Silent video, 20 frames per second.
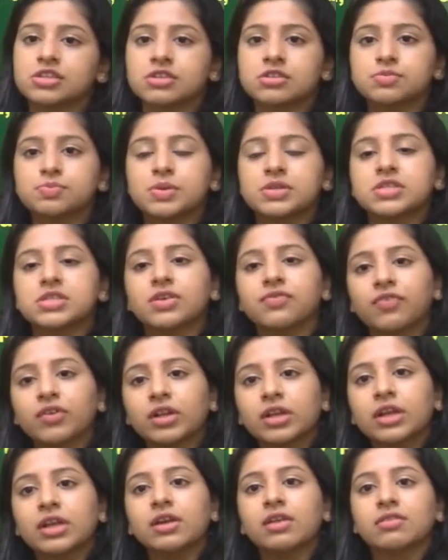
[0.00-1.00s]
is
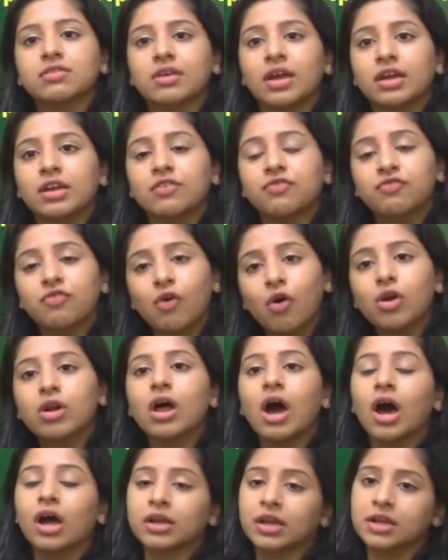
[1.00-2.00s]
specifically designed for
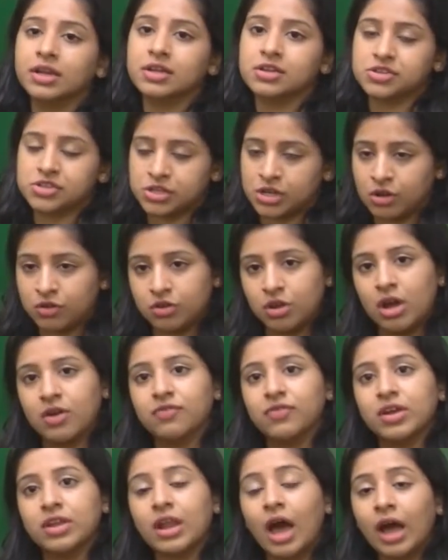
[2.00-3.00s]
architecture. Now you have
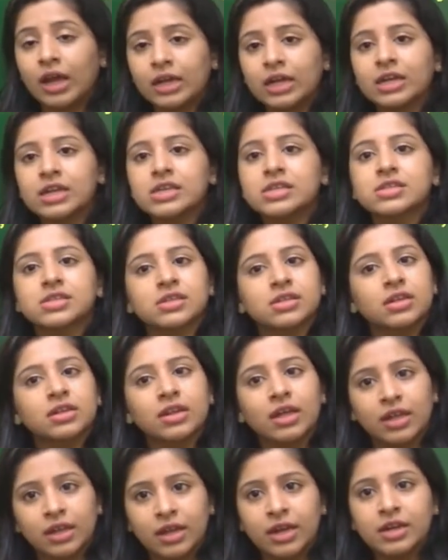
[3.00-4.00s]
in IITs and in
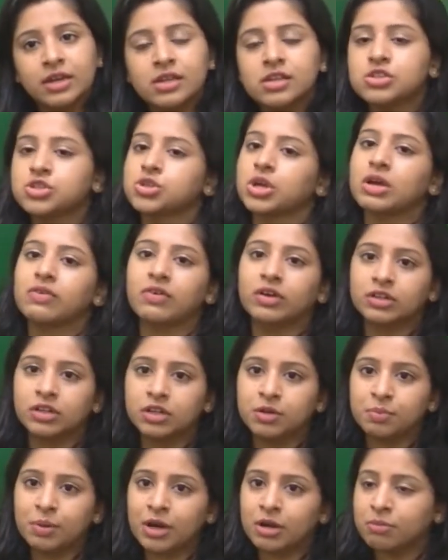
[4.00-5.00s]
NITs you have other
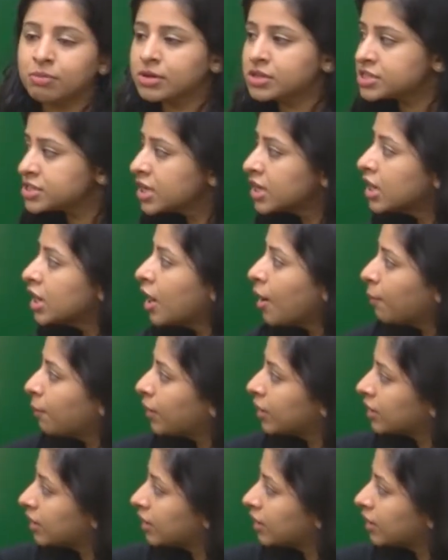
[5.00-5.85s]
departments, but